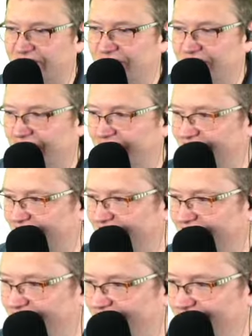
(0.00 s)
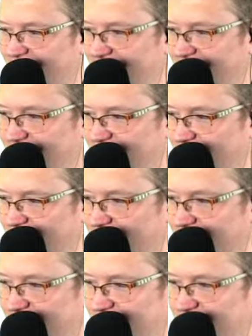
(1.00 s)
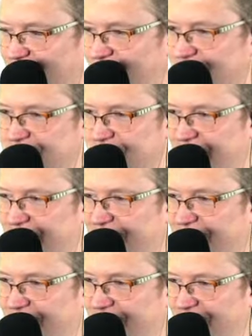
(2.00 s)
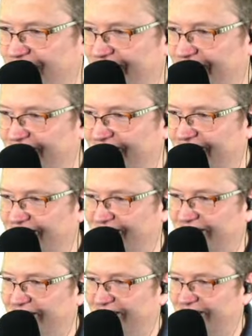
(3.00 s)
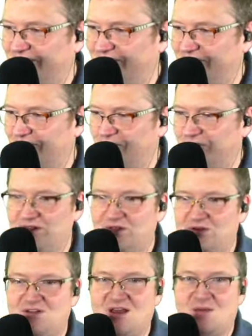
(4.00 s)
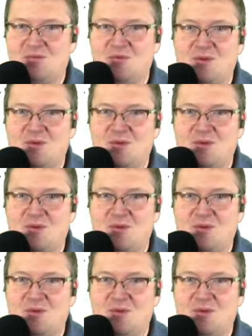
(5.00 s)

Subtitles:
Okay, now, if you will indulge me for a minute, we looked up